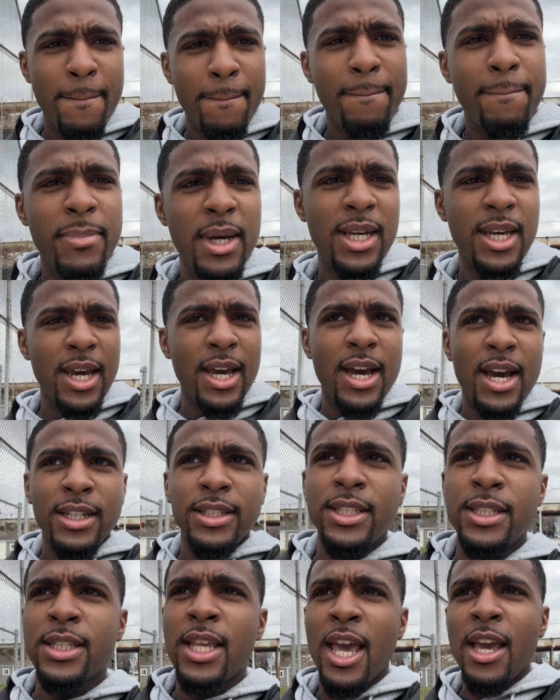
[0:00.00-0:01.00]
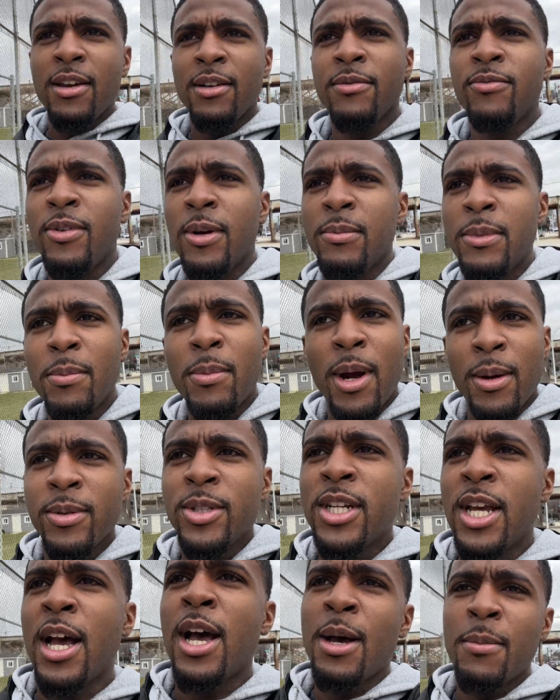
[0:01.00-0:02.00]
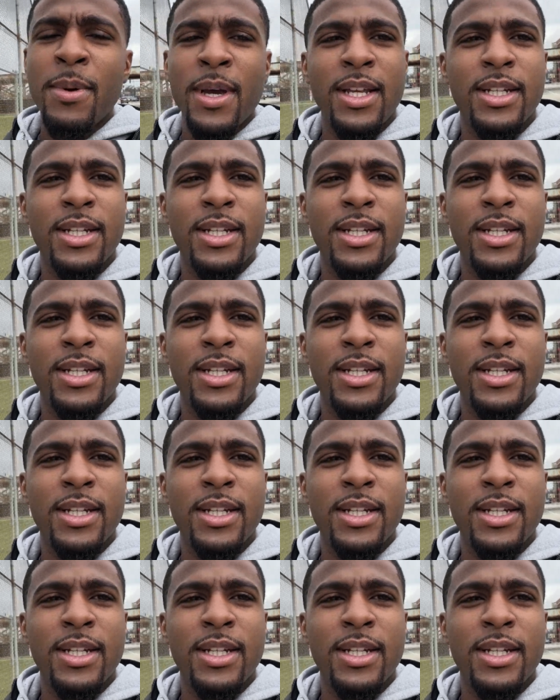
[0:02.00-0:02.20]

But yeah, I just came from the barbershop.